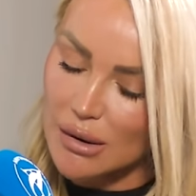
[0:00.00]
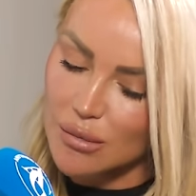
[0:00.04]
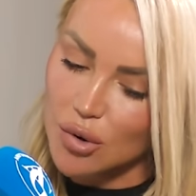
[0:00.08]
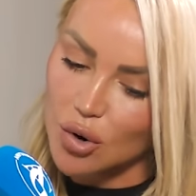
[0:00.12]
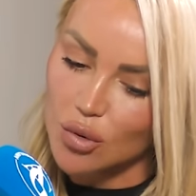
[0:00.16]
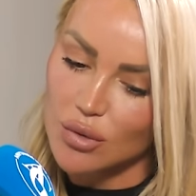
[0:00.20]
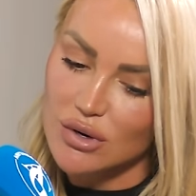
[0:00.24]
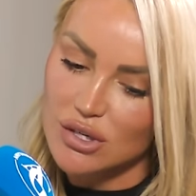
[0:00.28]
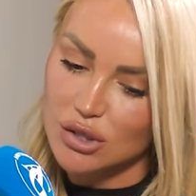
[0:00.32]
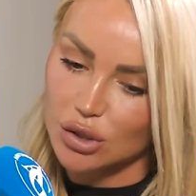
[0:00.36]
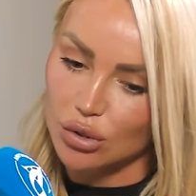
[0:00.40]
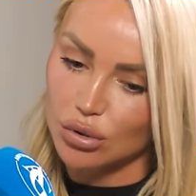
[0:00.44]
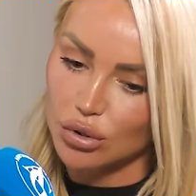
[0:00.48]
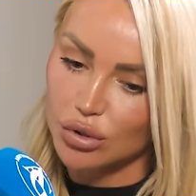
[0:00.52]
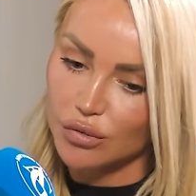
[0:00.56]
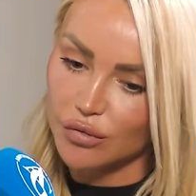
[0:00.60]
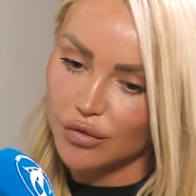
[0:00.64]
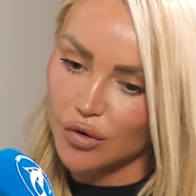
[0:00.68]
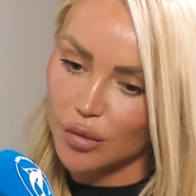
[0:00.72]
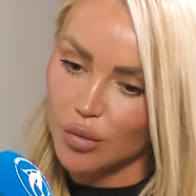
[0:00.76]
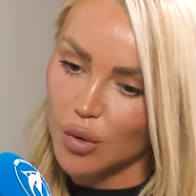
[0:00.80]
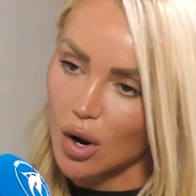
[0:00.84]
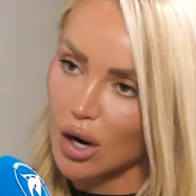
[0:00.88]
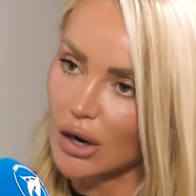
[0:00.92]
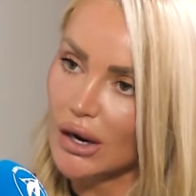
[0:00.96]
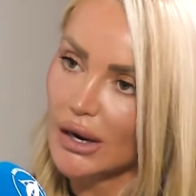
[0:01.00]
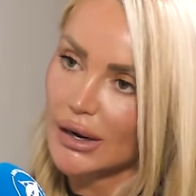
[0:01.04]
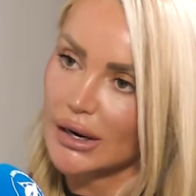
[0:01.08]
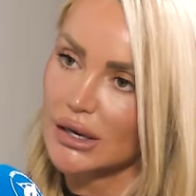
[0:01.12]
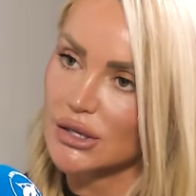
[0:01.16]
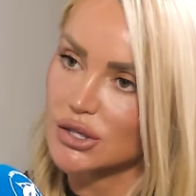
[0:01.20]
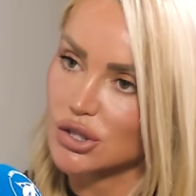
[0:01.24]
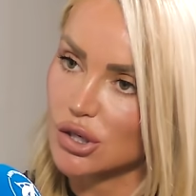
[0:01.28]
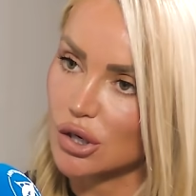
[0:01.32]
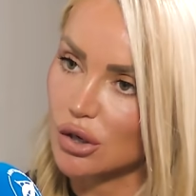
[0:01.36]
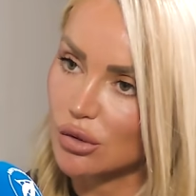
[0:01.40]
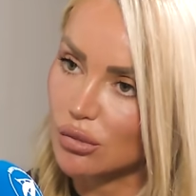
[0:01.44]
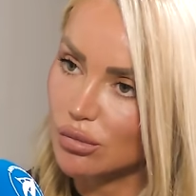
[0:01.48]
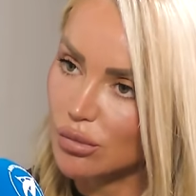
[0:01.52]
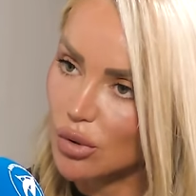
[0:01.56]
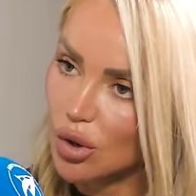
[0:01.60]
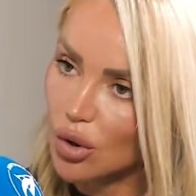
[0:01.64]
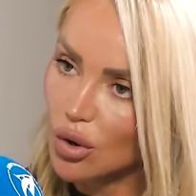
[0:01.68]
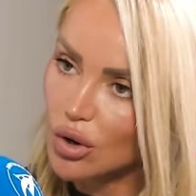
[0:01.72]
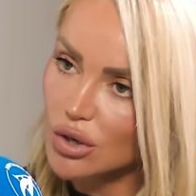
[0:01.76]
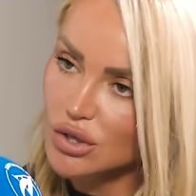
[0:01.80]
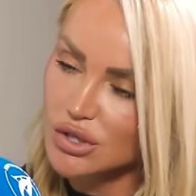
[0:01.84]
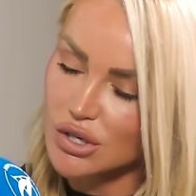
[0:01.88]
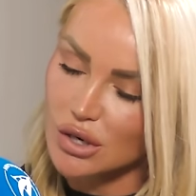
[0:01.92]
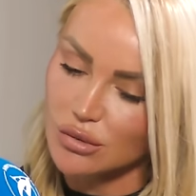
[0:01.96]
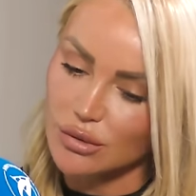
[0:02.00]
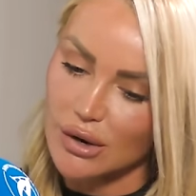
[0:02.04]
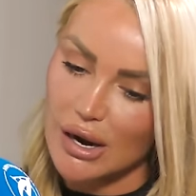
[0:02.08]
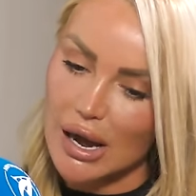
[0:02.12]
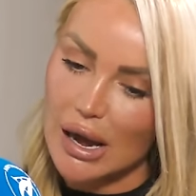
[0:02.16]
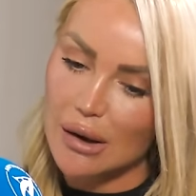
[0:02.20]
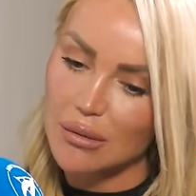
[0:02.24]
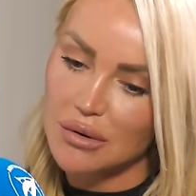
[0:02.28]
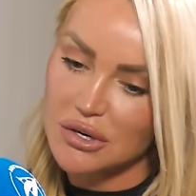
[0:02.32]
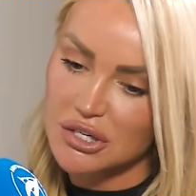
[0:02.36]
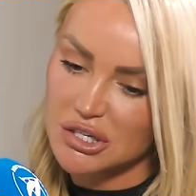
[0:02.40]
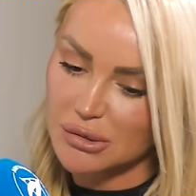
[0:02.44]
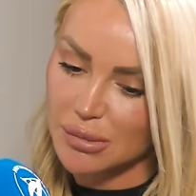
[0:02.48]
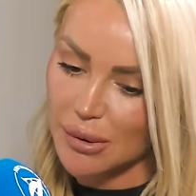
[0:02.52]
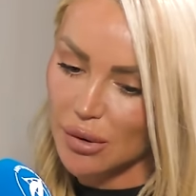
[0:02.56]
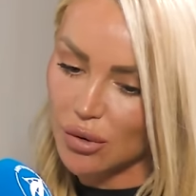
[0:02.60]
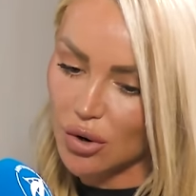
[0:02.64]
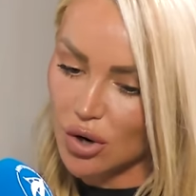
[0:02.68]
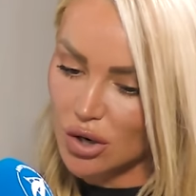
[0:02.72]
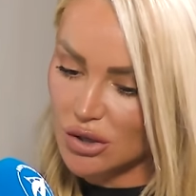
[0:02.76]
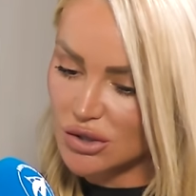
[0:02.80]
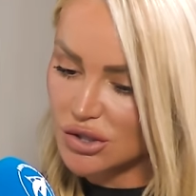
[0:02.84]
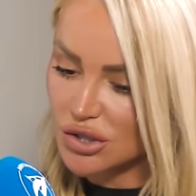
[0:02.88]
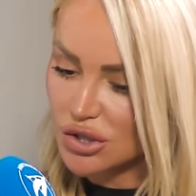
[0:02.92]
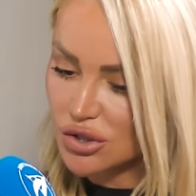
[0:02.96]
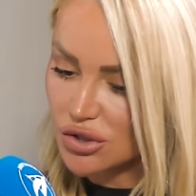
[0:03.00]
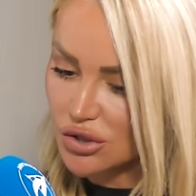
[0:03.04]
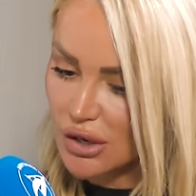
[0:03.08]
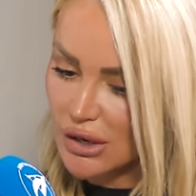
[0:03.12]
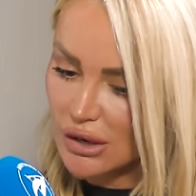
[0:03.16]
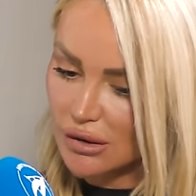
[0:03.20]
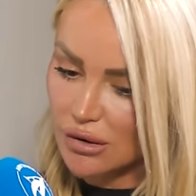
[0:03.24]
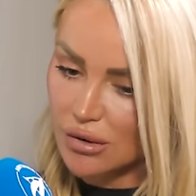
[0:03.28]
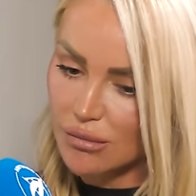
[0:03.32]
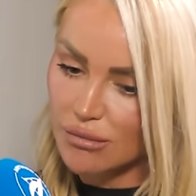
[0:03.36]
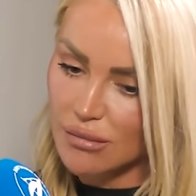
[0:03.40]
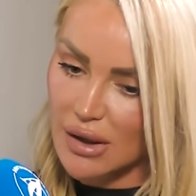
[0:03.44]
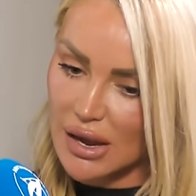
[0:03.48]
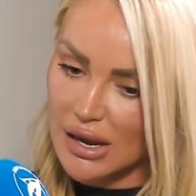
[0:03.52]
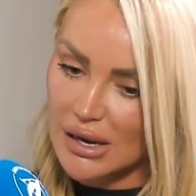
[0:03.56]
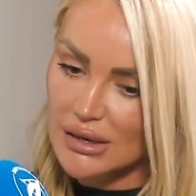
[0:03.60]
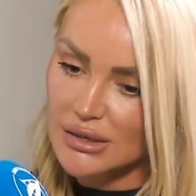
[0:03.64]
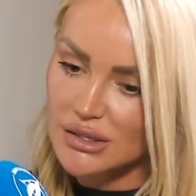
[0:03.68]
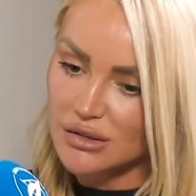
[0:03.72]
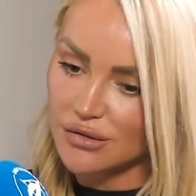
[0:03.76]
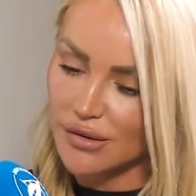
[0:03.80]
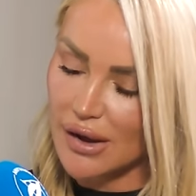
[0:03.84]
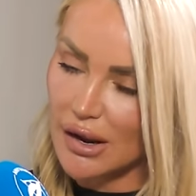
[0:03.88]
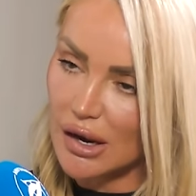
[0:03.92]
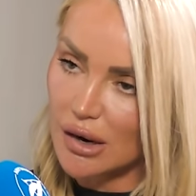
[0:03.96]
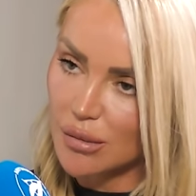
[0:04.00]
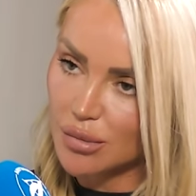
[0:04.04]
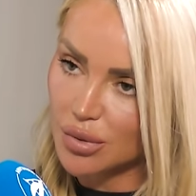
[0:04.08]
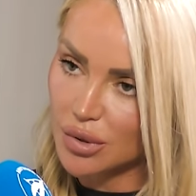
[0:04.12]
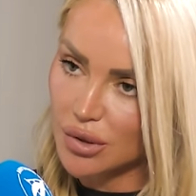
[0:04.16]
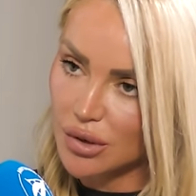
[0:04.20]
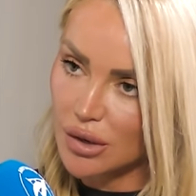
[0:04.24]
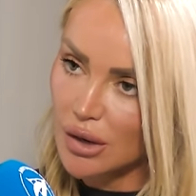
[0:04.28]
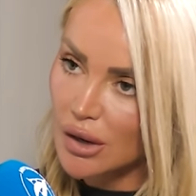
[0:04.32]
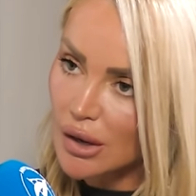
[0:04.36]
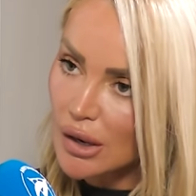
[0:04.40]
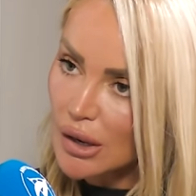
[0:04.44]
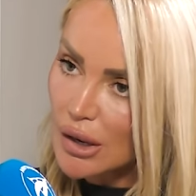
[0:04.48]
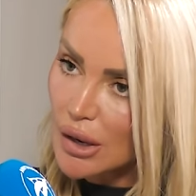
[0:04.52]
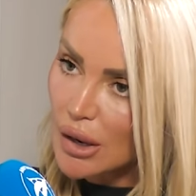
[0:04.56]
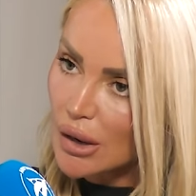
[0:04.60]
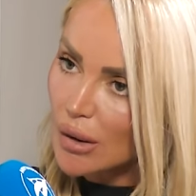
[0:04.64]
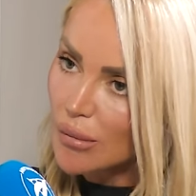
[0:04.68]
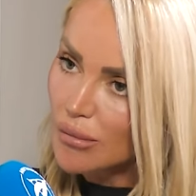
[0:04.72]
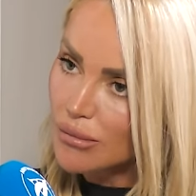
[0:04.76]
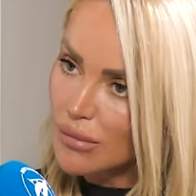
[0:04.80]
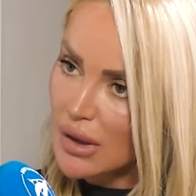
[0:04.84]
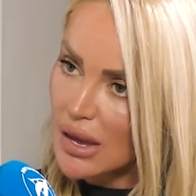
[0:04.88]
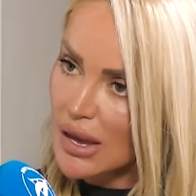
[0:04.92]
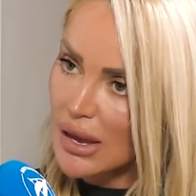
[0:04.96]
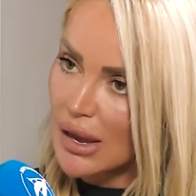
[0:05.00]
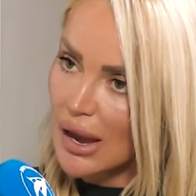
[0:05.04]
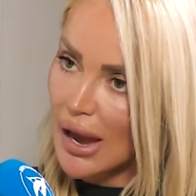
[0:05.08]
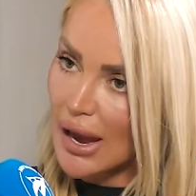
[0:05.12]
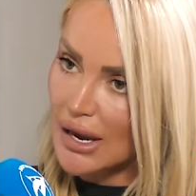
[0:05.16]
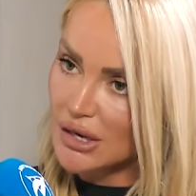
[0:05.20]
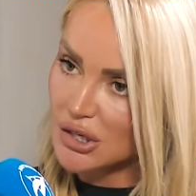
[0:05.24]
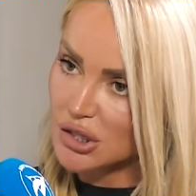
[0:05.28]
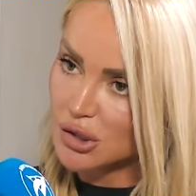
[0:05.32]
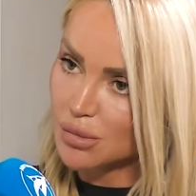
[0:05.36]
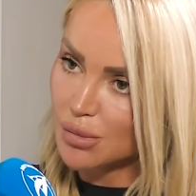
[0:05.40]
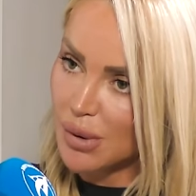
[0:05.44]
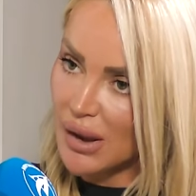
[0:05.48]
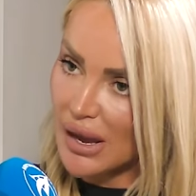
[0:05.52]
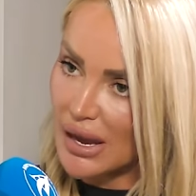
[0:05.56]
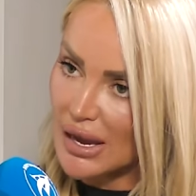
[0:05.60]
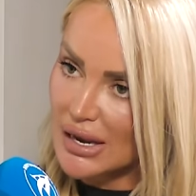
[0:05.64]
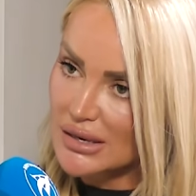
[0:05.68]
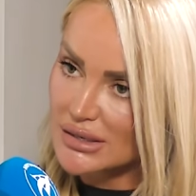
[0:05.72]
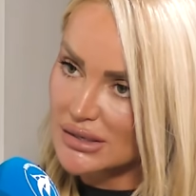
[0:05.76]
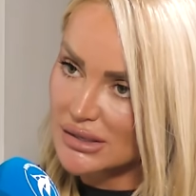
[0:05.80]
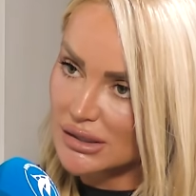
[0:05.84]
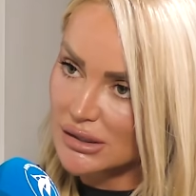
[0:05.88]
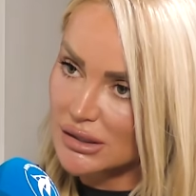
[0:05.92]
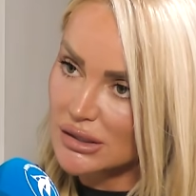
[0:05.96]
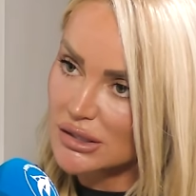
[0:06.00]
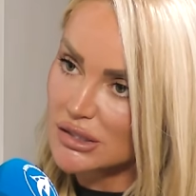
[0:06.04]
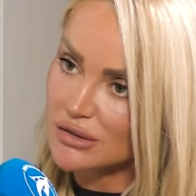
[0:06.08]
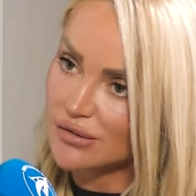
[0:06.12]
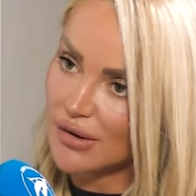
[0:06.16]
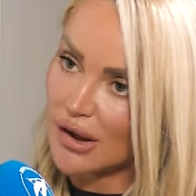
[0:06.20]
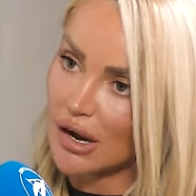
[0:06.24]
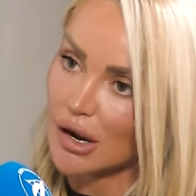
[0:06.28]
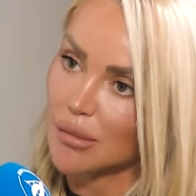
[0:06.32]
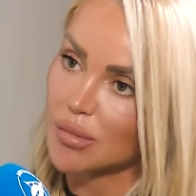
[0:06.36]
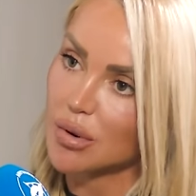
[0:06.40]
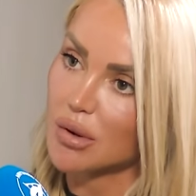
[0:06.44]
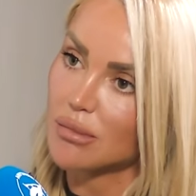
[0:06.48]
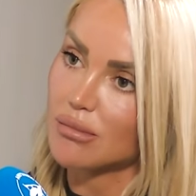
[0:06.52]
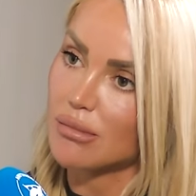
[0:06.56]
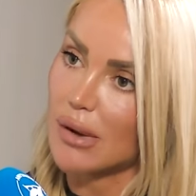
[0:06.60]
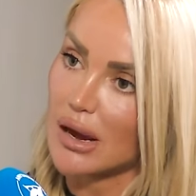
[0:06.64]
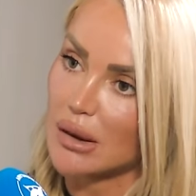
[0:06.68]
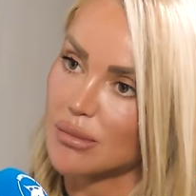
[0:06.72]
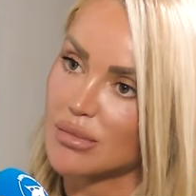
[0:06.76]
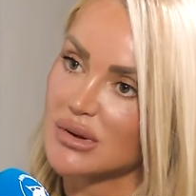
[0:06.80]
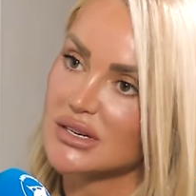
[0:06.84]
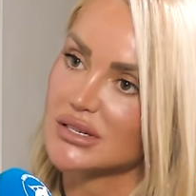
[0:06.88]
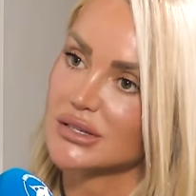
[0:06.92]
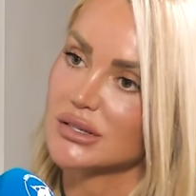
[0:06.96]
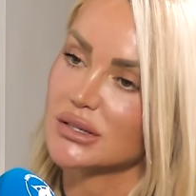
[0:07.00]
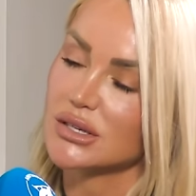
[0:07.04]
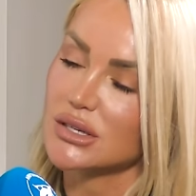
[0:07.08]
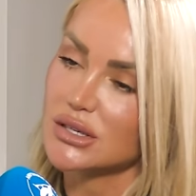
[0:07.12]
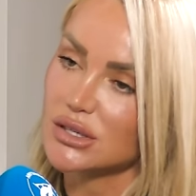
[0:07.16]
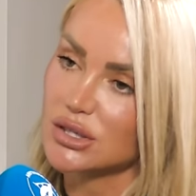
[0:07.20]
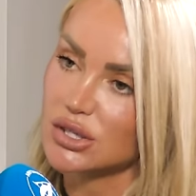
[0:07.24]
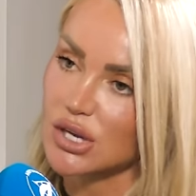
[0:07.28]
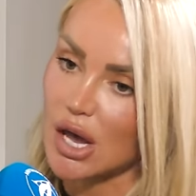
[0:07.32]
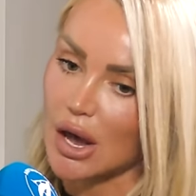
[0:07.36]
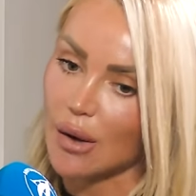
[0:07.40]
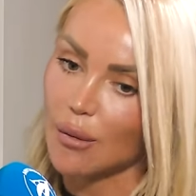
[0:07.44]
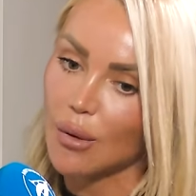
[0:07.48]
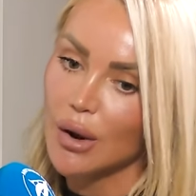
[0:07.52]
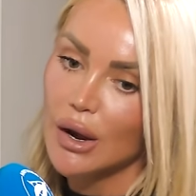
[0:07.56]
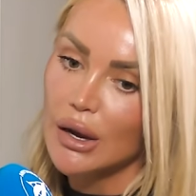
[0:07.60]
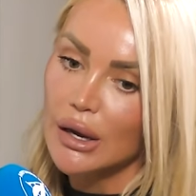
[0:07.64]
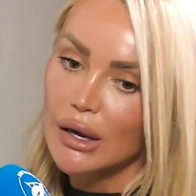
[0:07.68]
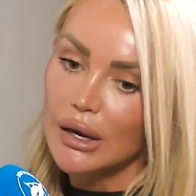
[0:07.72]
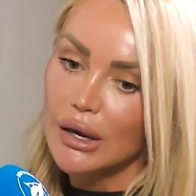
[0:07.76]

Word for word: I'm always looking for what can I do more. So now it's about concentrating on me and developing me as a person and developing my business. So